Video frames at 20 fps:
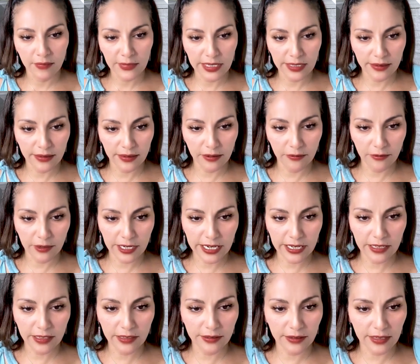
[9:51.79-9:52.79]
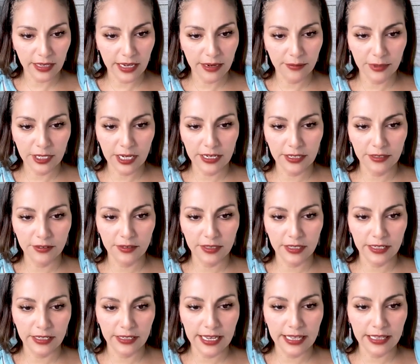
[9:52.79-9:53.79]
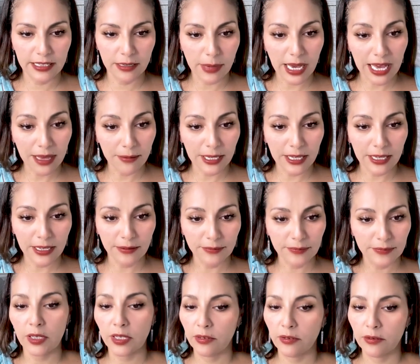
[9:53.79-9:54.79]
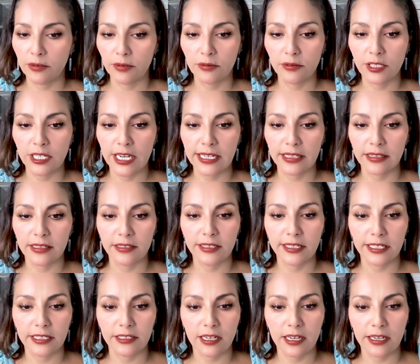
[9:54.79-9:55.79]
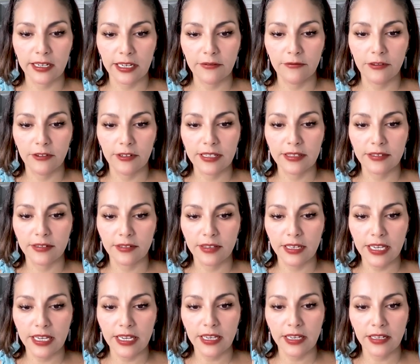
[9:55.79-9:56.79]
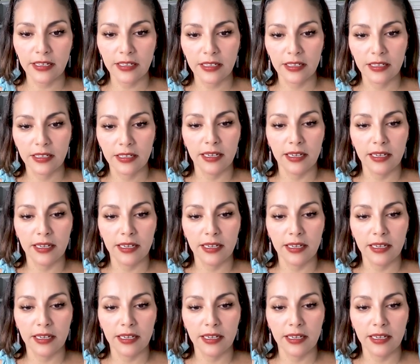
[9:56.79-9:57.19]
Let's see what else. I'm not interested in Alibaba. You can also check the TikTok influencer thing.